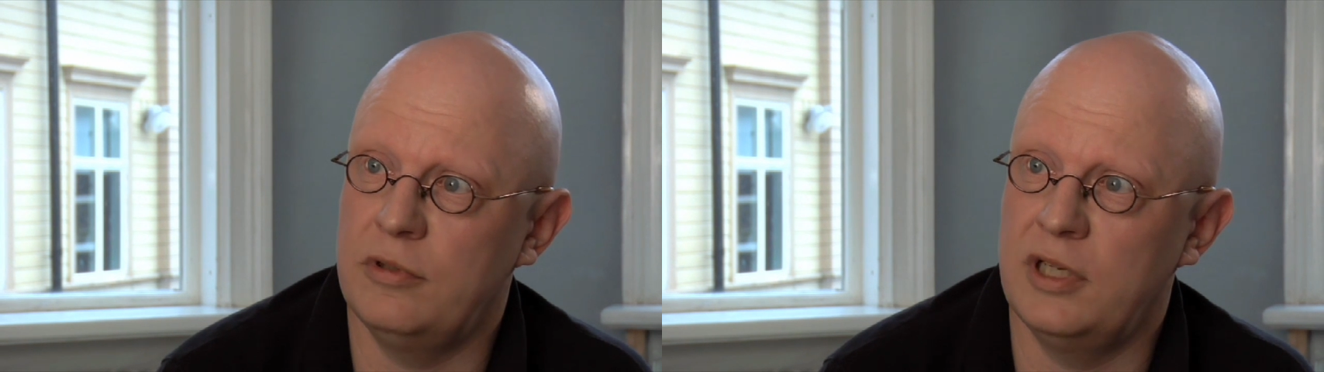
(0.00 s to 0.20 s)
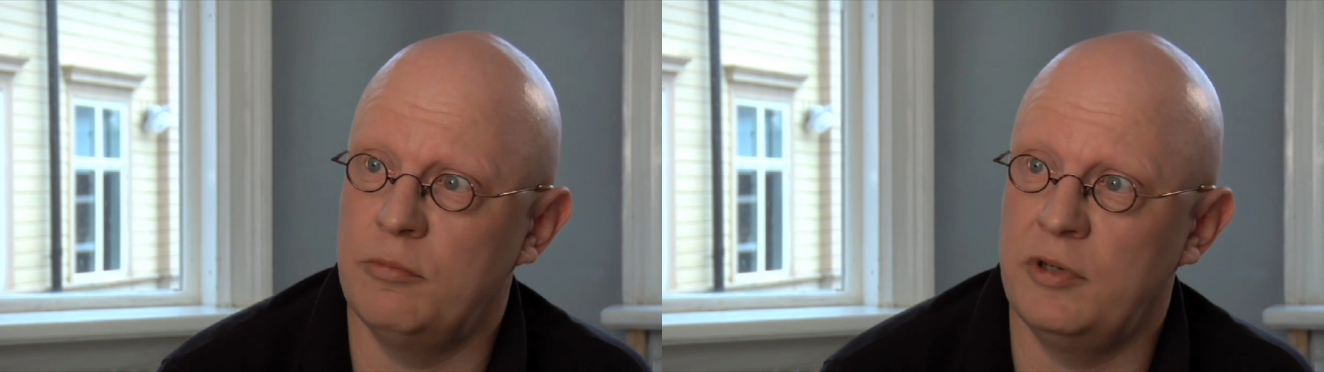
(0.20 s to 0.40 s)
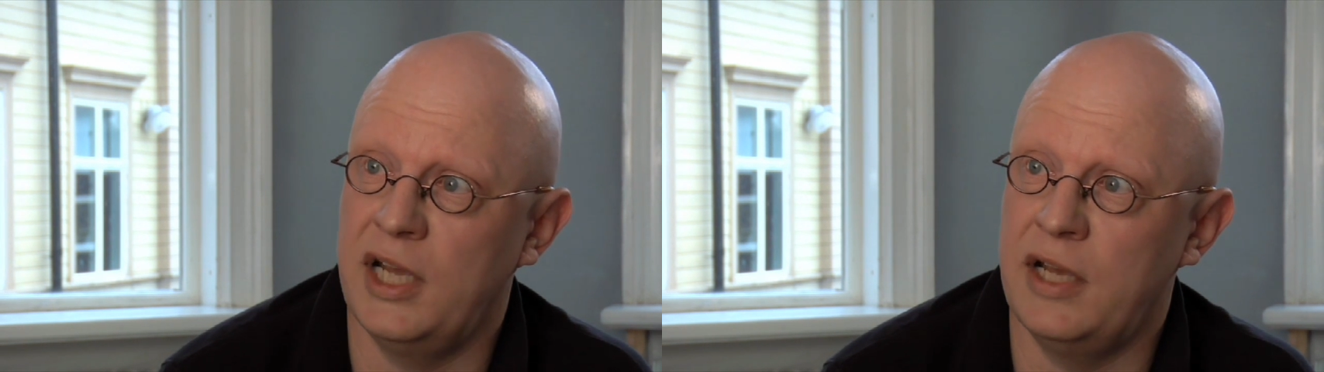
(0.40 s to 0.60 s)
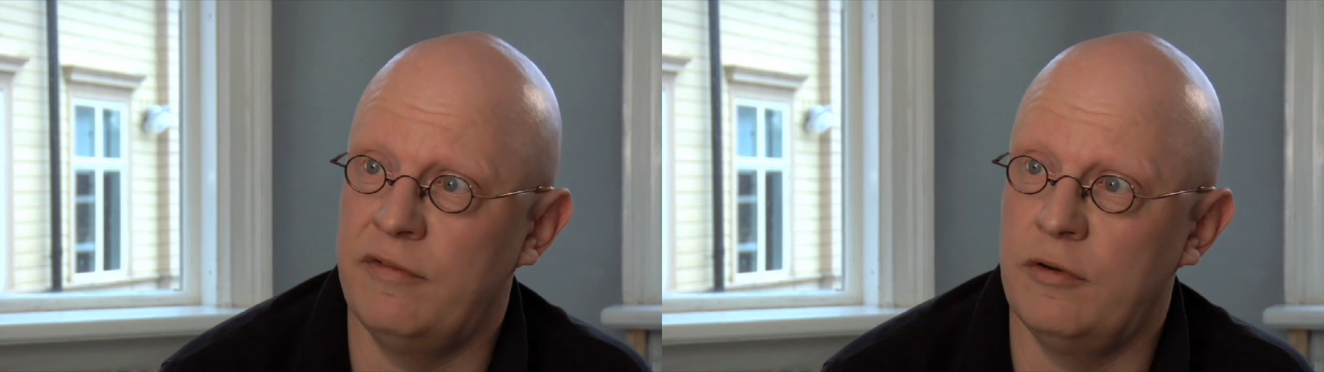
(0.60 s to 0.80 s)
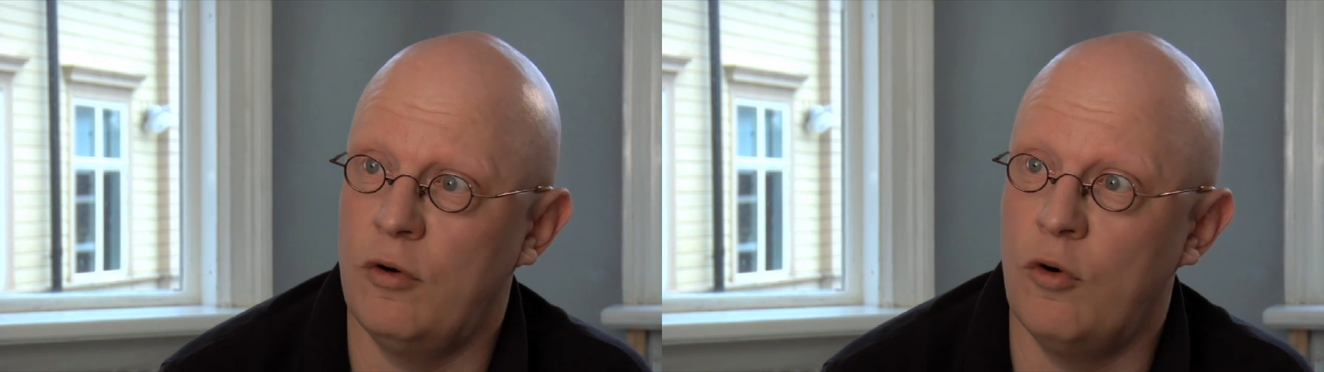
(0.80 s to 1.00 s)
and we
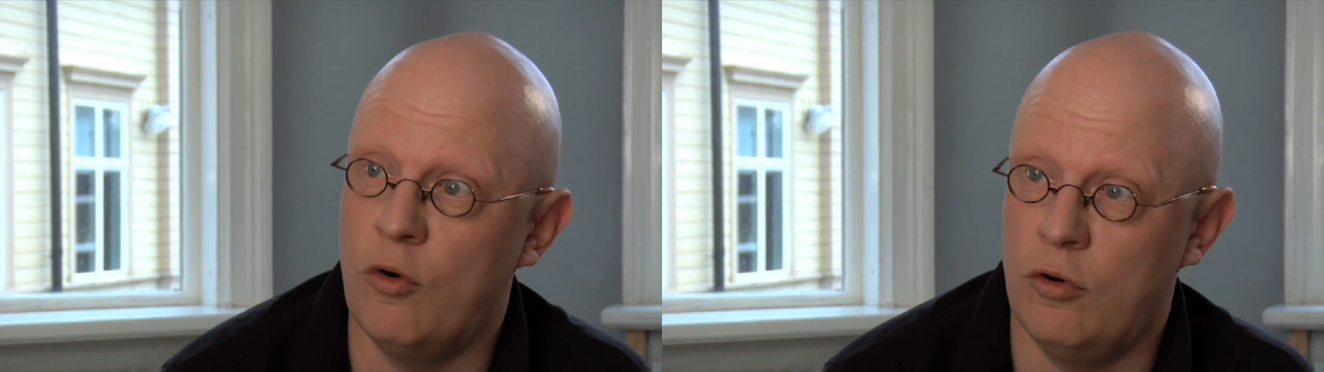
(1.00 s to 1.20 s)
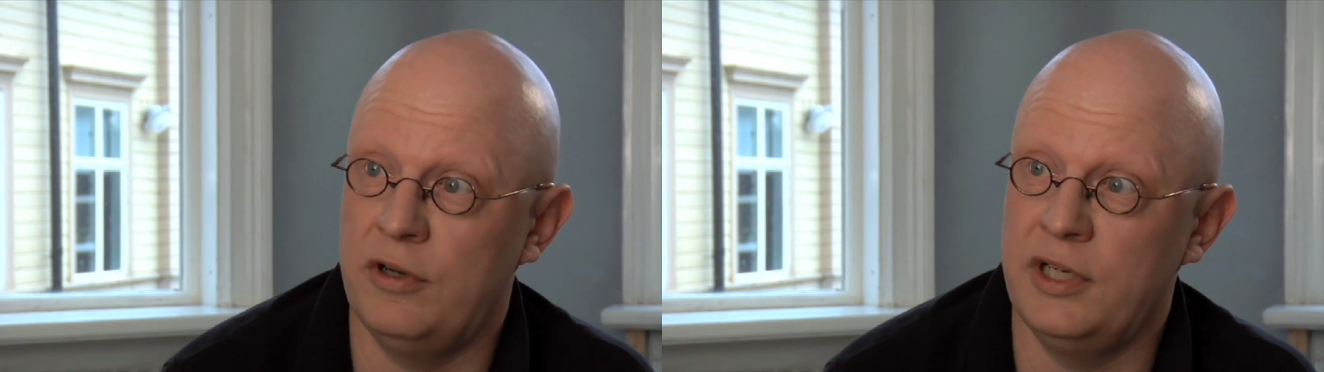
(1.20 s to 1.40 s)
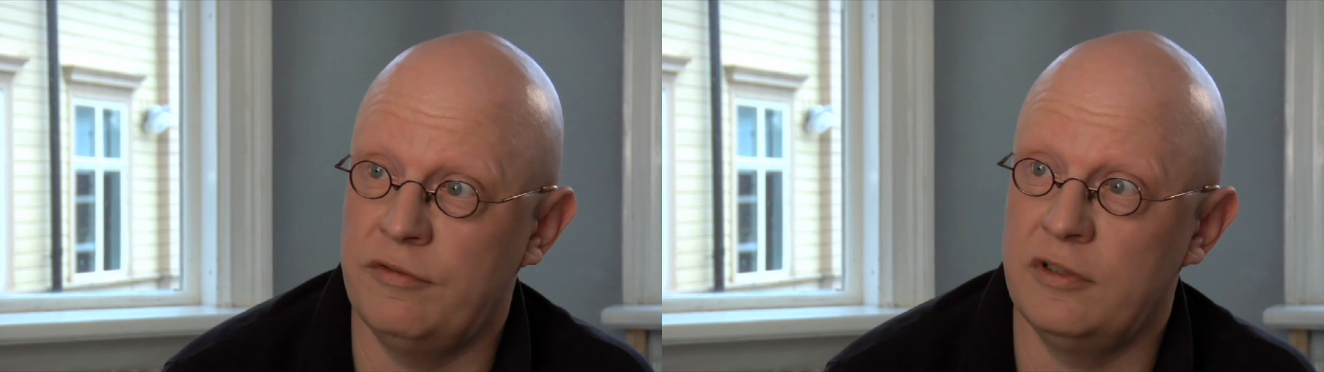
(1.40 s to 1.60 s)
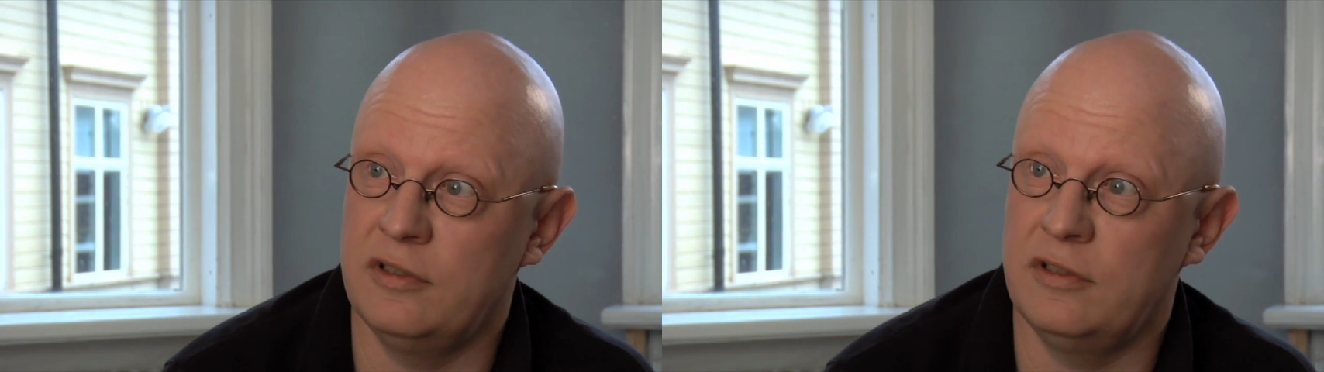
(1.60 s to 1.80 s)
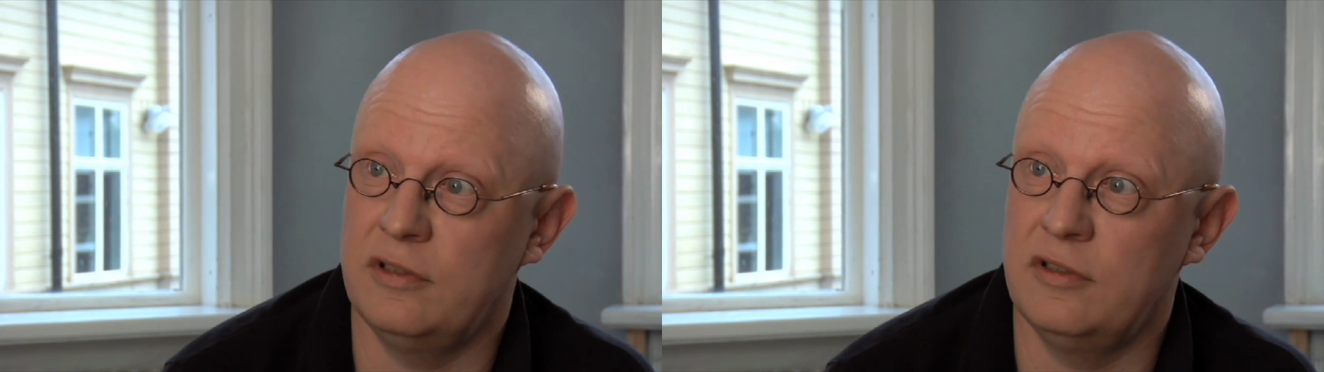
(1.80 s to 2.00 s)
have all
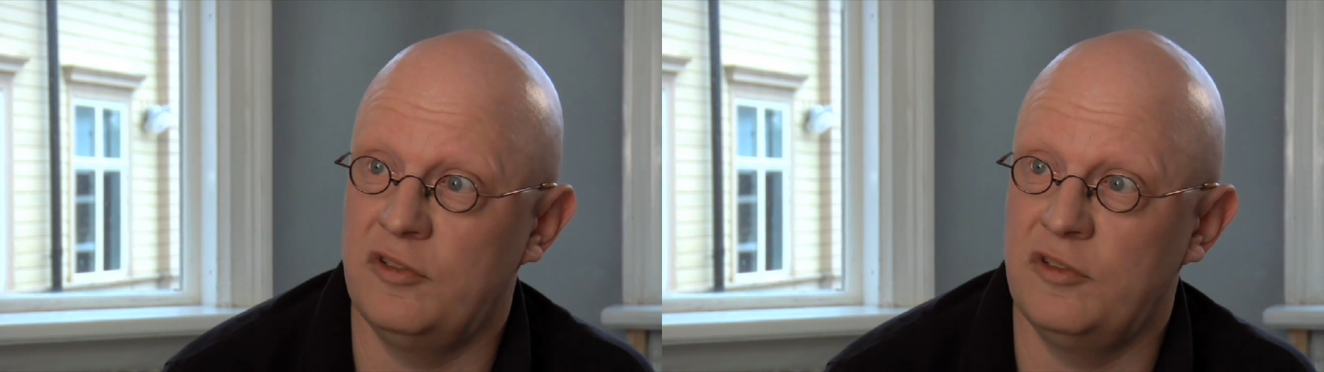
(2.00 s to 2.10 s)
different